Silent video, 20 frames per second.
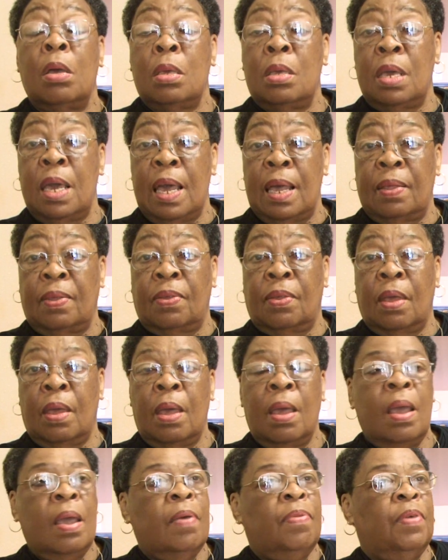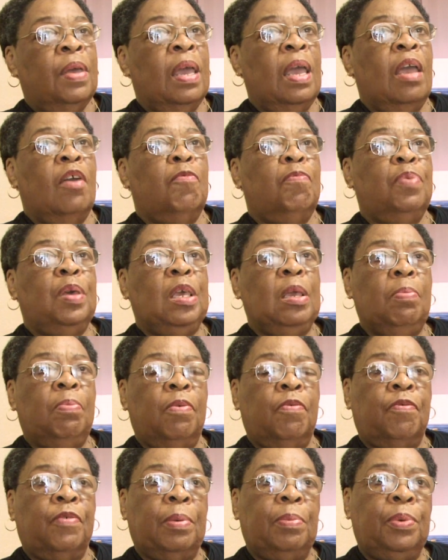Yes. They have
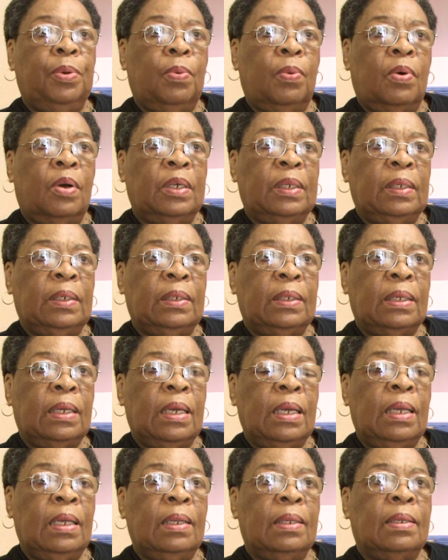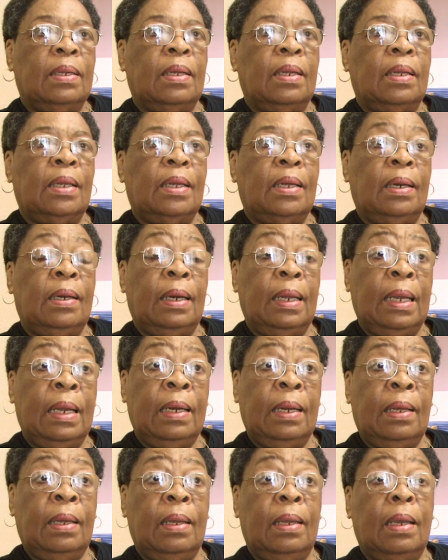people from New Orleans East, a
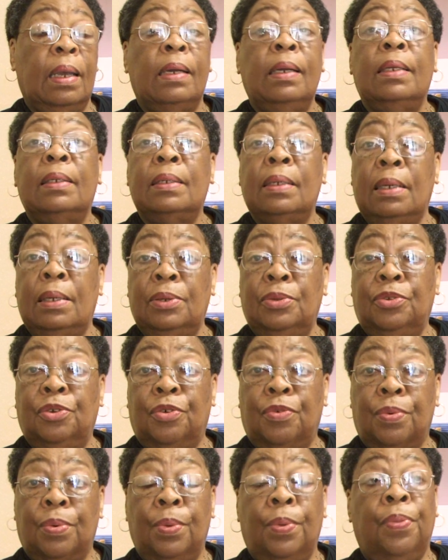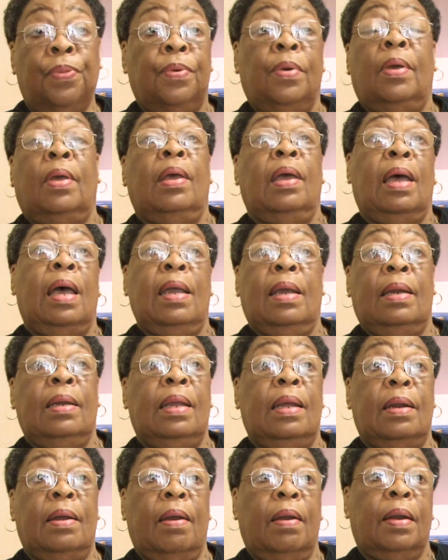lady, and this is the truth. I could
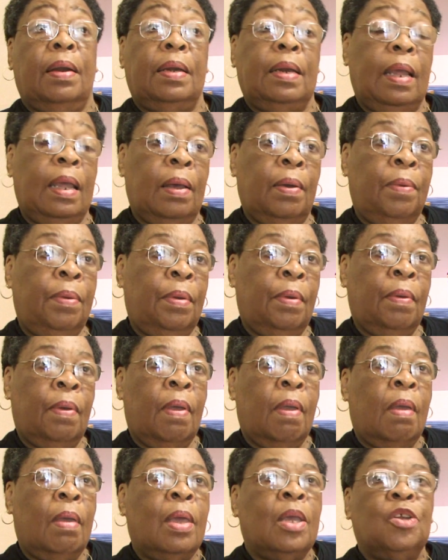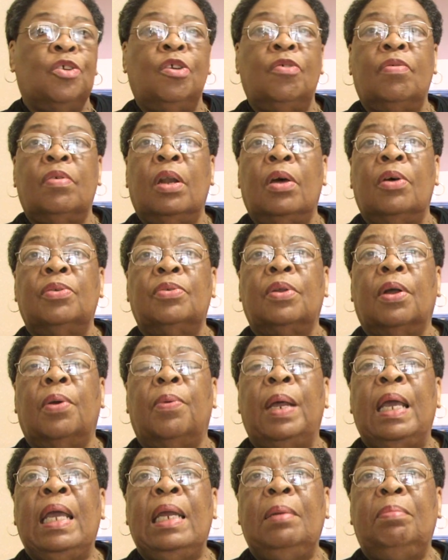get her to tell you. She's lost a
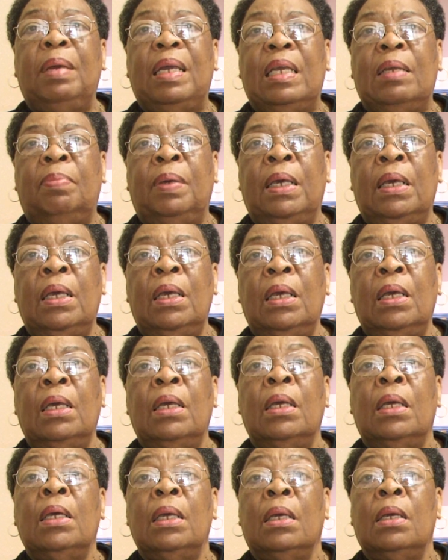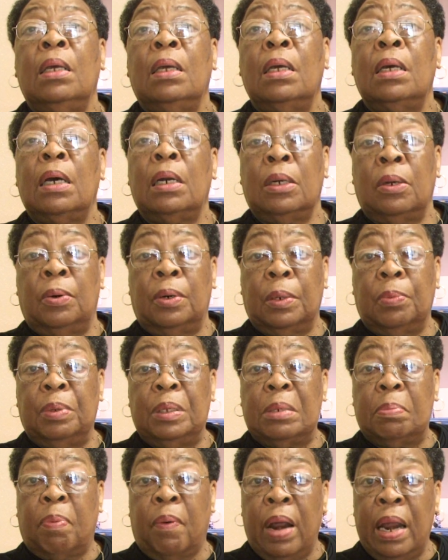grandbaby. Her daughter
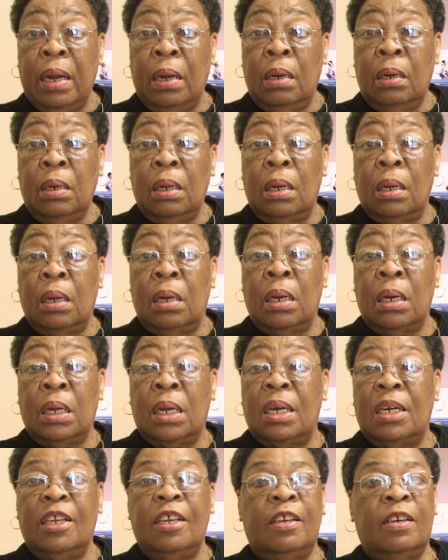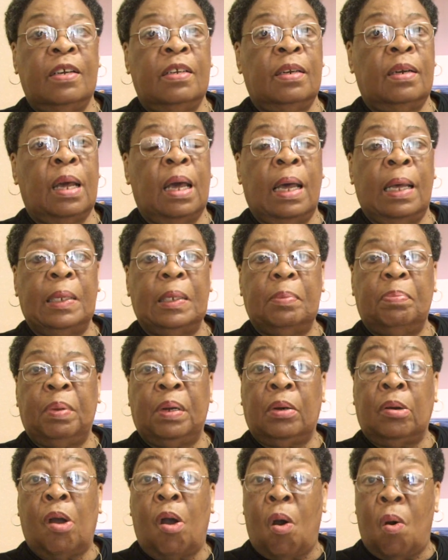was pregnant. Couldn't get her to the
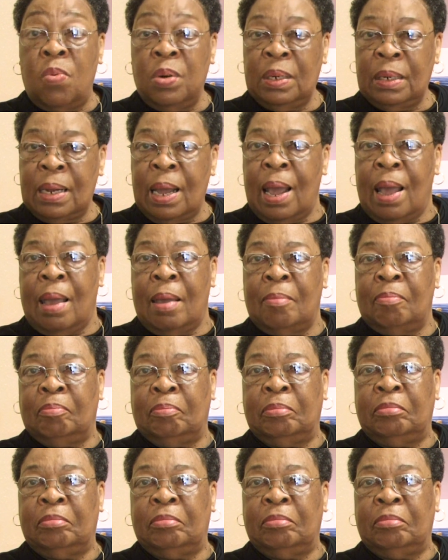hospital on time.